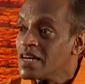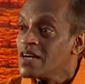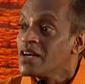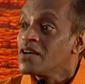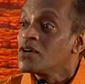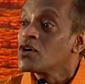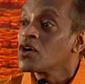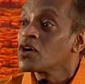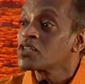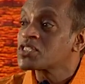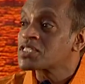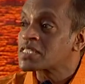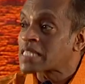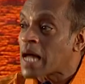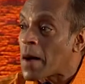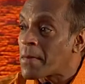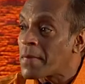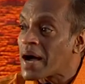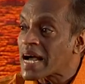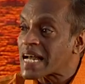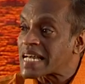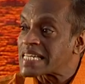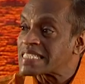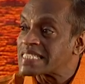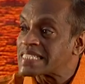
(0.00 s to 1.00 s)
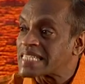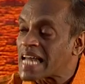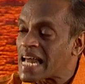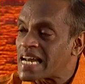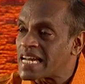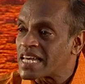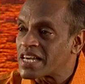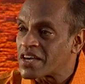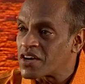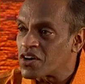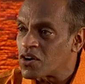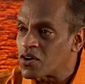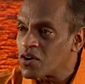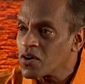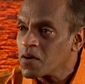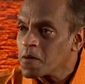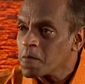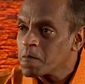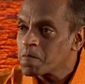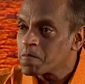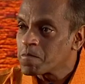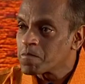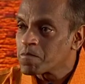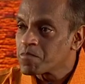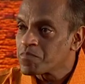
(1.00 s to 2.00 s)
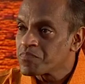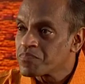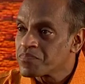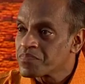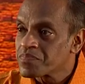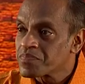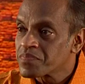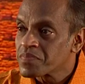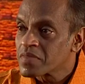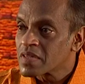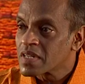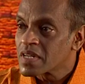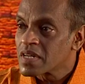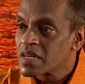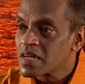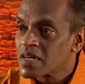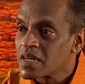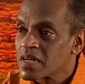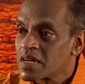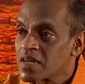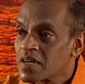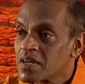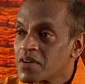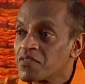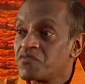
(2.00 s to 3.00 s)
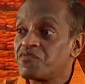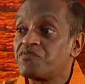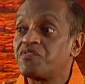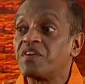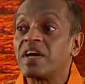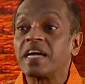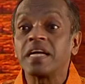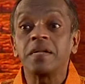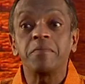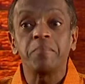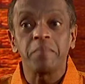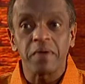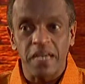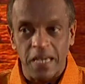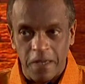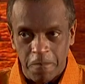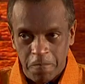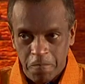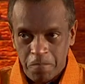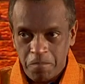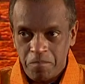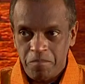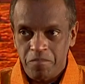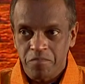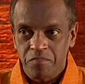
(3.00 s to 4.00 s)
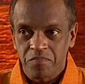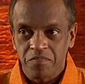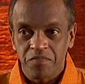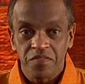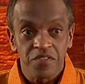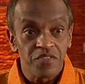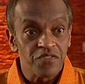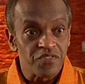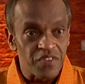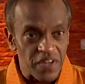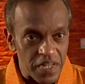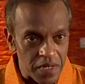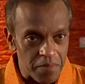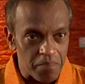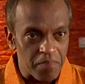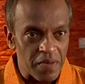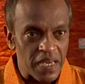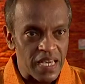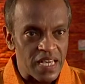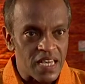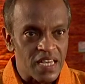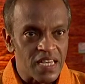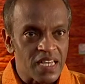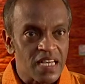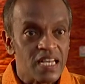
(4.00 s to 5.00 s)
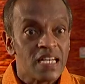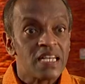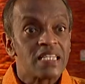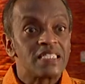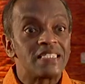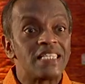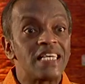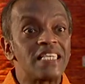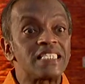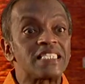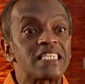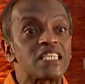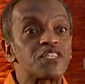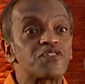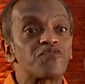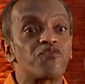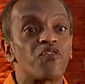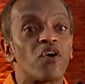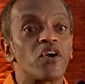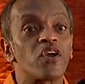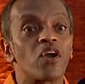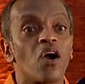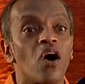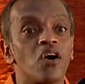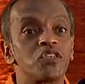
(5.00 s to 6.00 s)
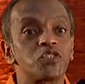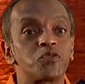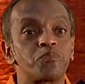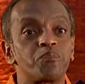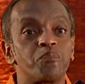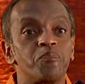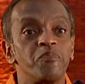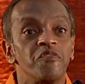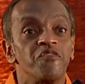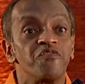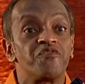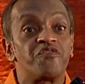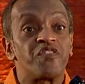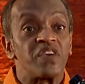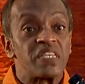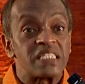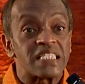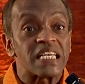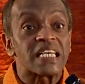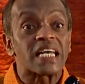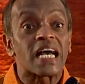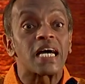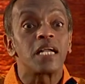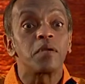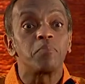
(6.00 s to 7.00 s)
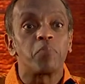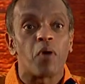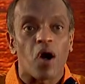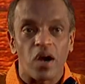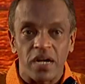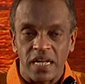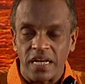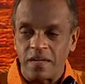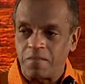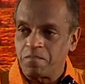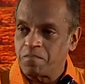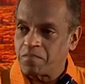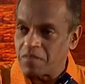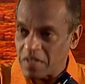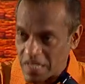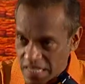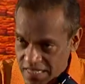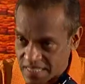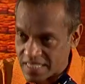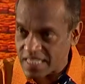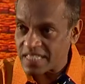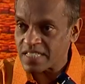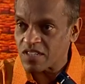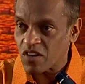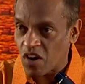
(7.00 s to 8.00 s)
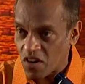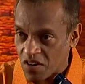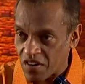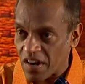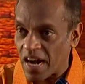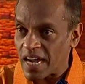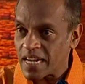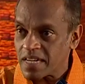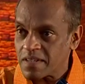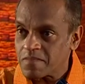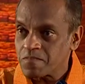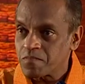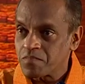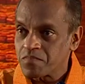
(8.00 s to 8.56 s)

Your stomach is telling you, feed me, feed me. This is for your physical body. Is it not right?